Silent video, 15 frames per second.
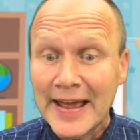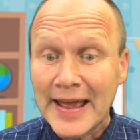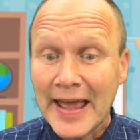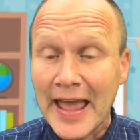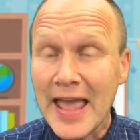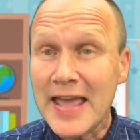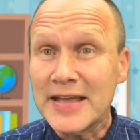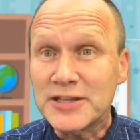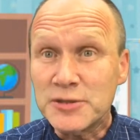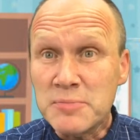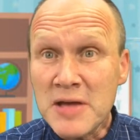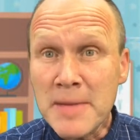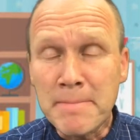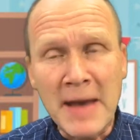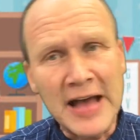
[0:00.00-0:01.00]
Hey, it's
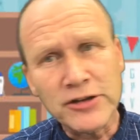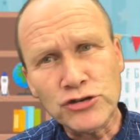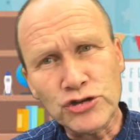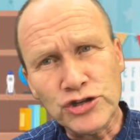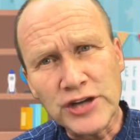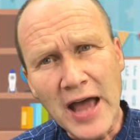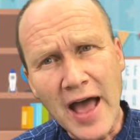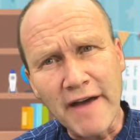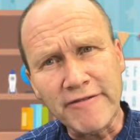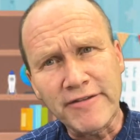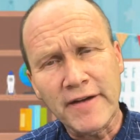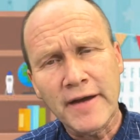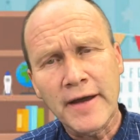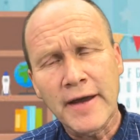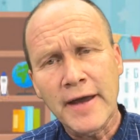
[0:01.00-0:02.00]
me, Pastor Jeff.
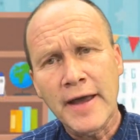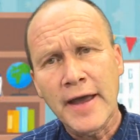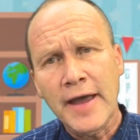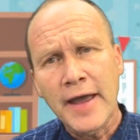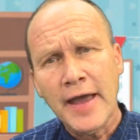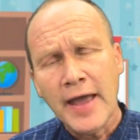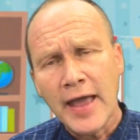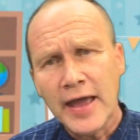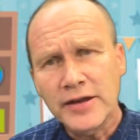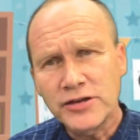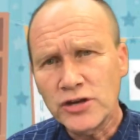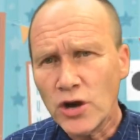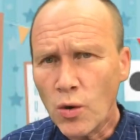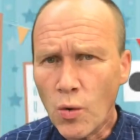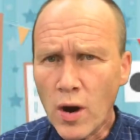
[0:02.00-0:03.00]
And you
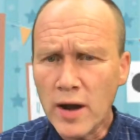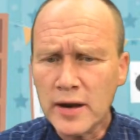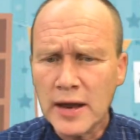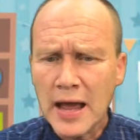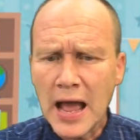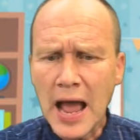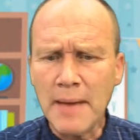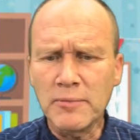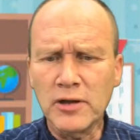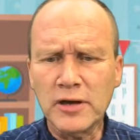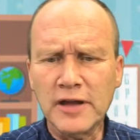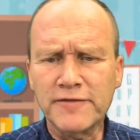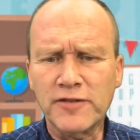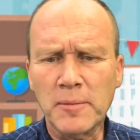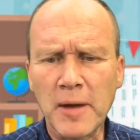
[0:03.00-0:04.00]
know what? I'm
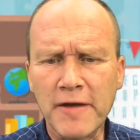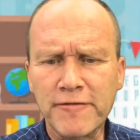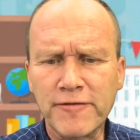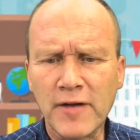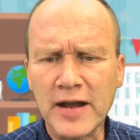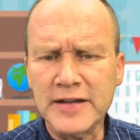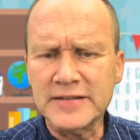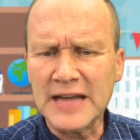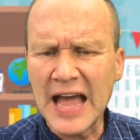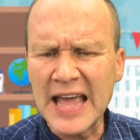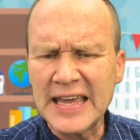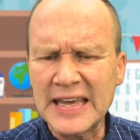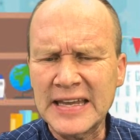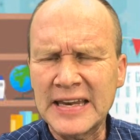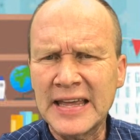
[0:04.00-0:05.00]
looking for my friends. I
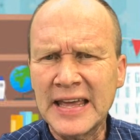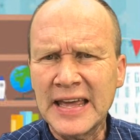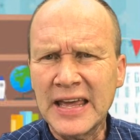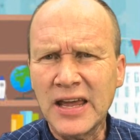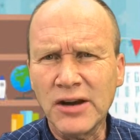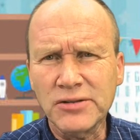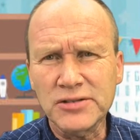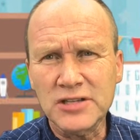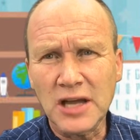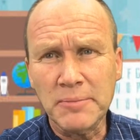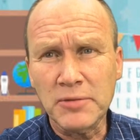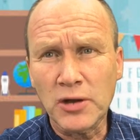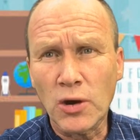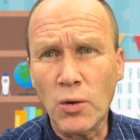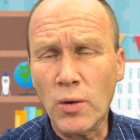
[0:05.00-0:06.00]
can hear
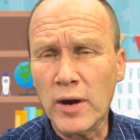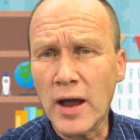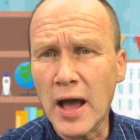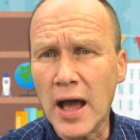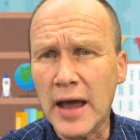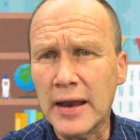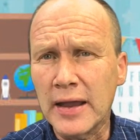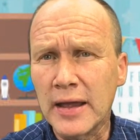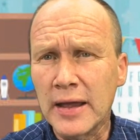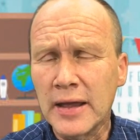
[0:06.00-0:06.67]
something going on.